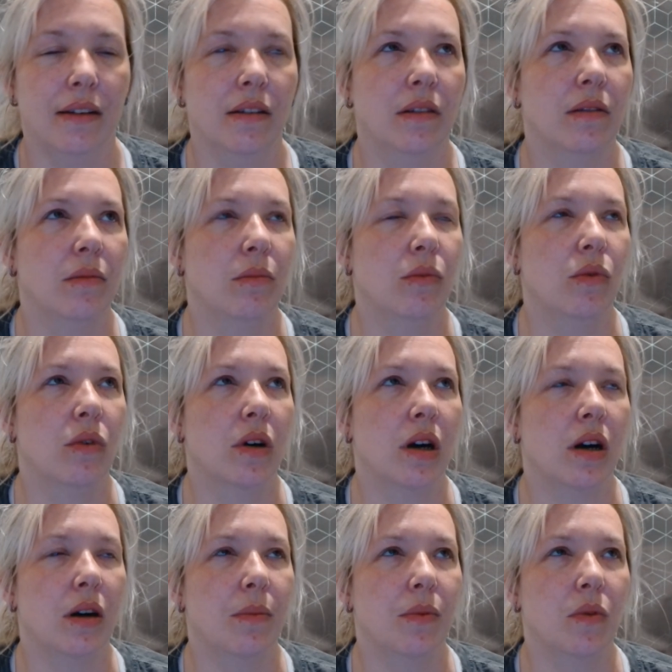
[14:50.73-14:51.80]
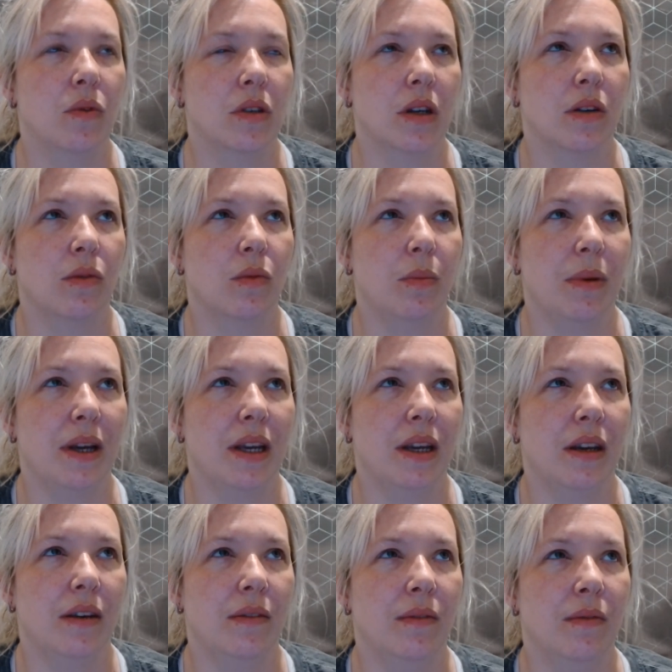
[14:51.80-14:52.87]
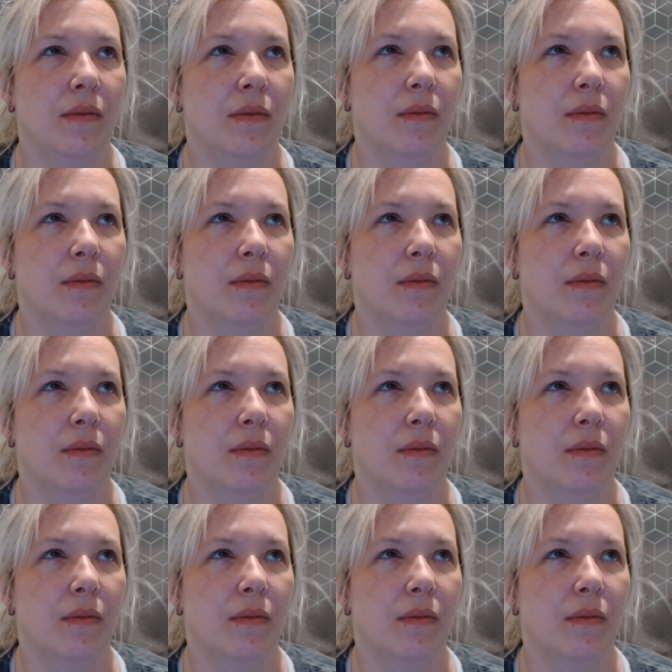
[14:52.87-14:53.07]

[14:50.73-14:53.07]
more carpal tunnel pain.